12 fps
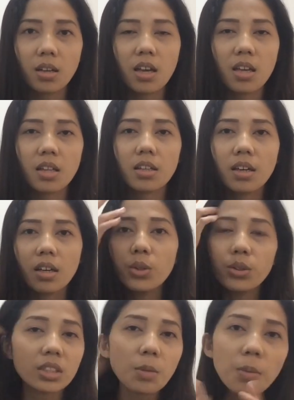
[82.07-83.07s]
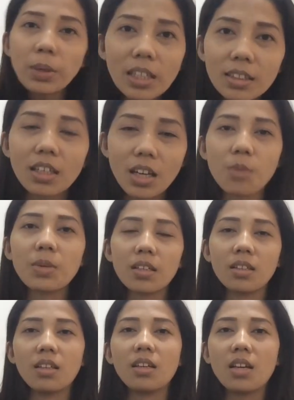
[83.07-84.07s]
And yun, same company na talaga
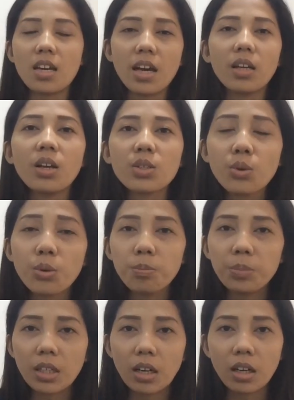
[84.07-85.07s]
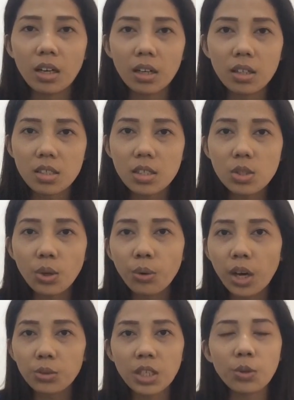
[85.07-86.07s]
kami. Ayan. So, since
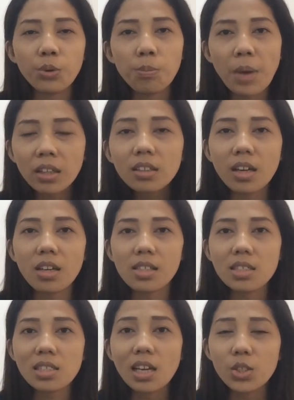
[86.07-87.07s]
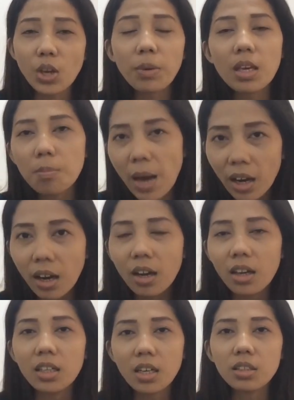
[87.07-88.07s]
yung, ano niya, yung bank niya is JP Bank,
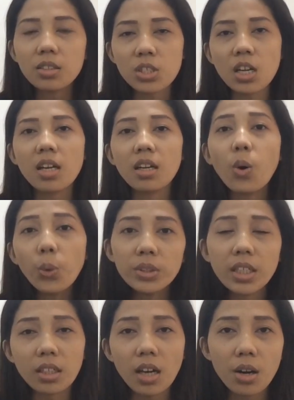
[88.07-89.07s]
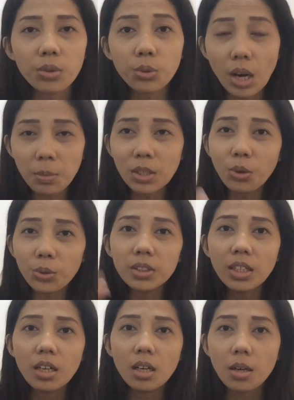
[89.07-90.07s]
hiningan siya ng old account, or I mean,
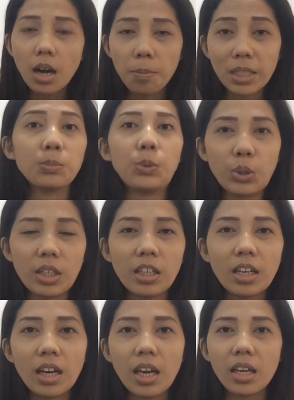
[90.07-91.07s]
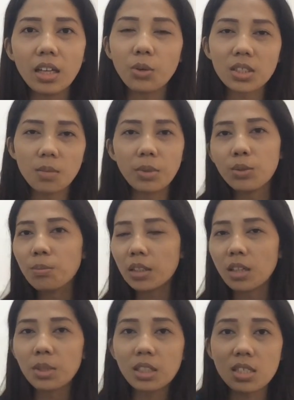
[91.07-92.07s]
old passbook. And ako kasi iba yung
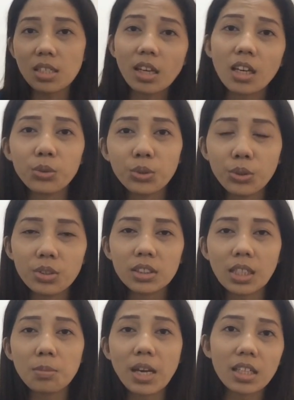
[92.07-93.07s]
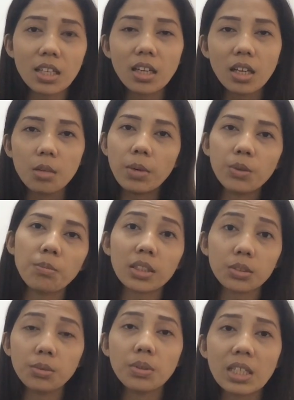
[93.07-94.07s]
bank namin, kasi Sendai ako noon sa Miyagi, iba yung
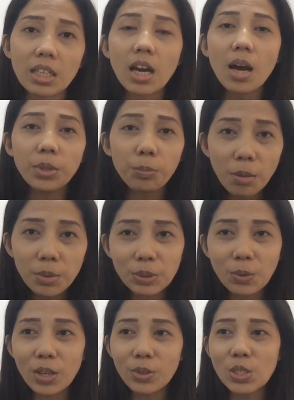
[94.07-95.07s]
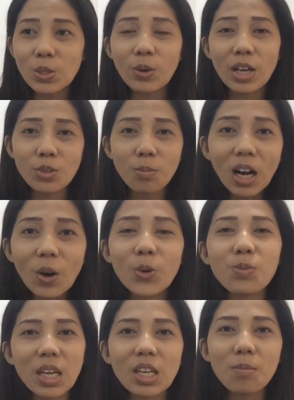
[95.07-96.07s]
bank, so hindi na. The problem is ko ngayon is yung Ancho Bango,
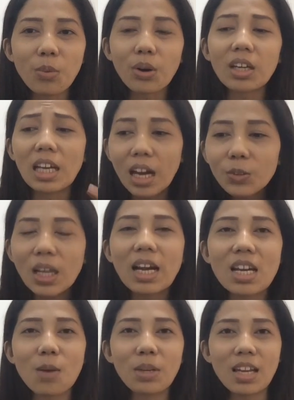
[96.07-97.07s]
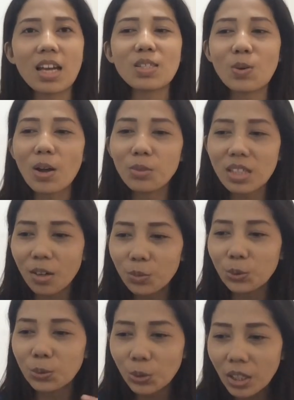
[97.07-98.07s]
yung my number. Kailangan talaga hanapin, guys. So, I will
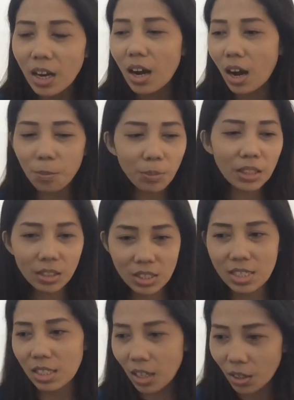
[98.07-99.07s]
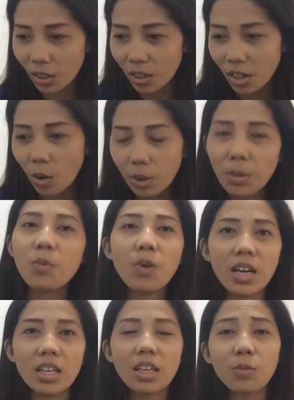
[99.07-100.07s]
have to look up my luggages here, one by
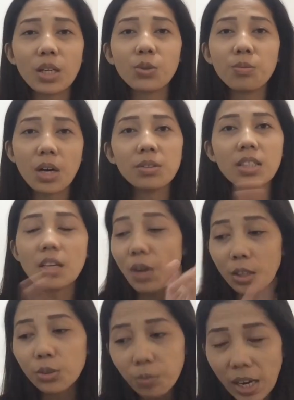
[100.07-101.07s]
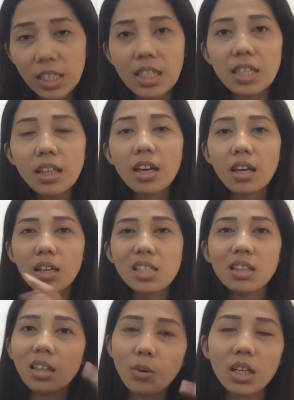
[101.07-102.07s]
one, if I could find it.
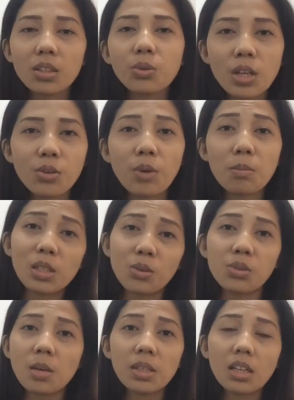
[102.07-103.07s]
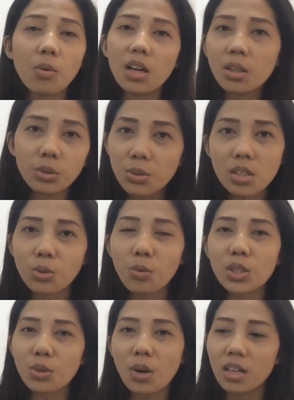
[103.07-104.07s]
Kasi tinawagan ko na yung family ko, sabi na wala daw doon sa
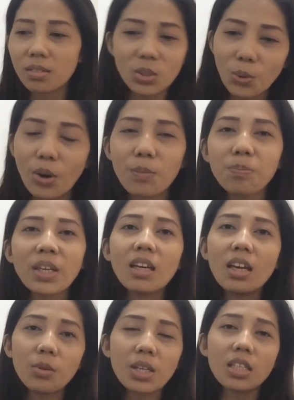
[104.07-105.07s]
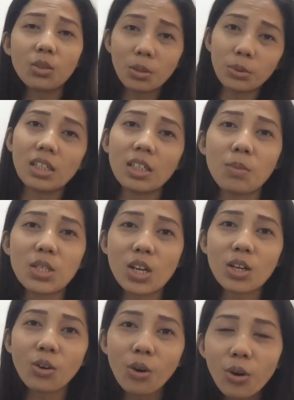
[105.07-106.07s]
drawers ko, and so on. Anyways, ito lang po talaga yung may
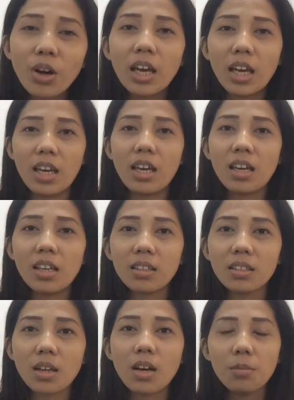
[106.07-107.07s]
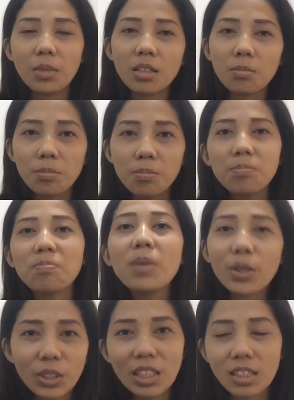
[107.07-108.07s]
share ko, and
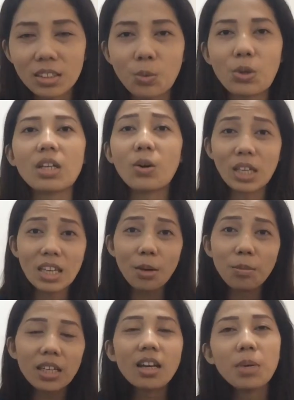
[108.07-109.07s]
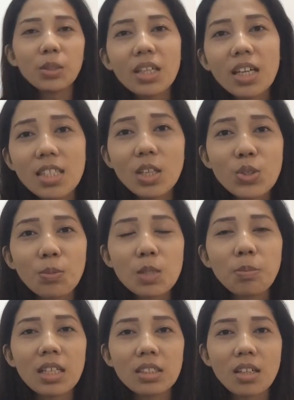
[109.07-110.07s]
Barong na talaga sa work. Okay. By the way, guys, thank you so
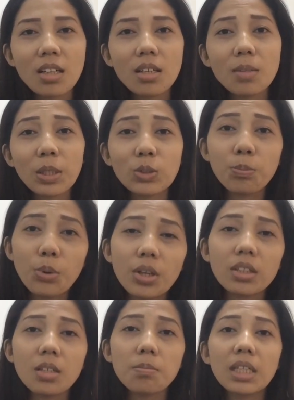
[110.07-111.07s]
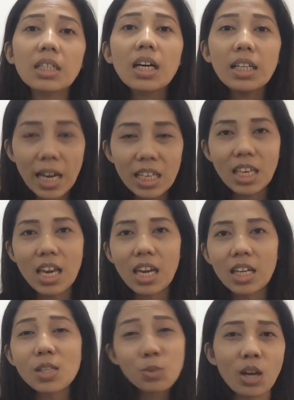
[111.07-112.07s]
much pala sa pag-support and pag-like
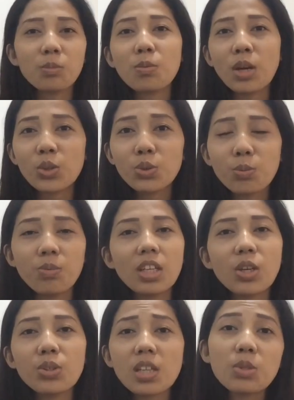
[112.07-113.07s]
and subscribe to my YouTube videos.